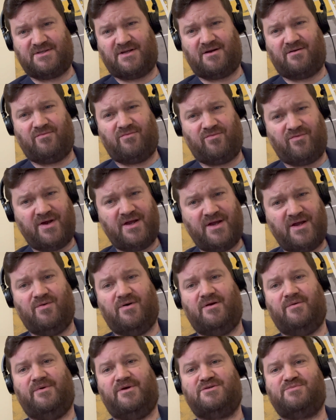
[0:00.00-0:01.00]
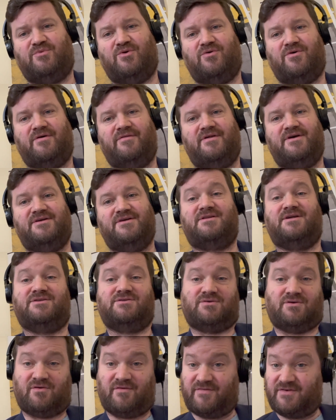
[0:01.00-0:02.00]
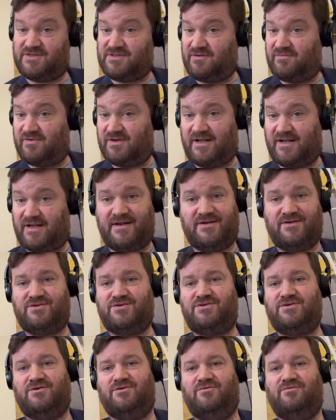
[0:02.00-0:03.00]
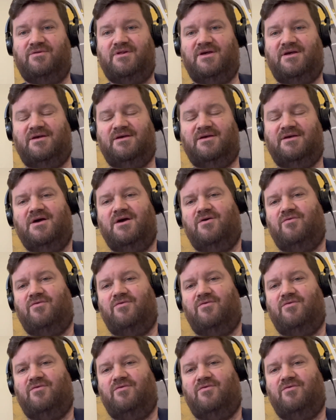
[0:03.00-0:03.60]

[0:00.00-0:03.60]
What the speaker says: that I really want to explore on this that's obviously related to the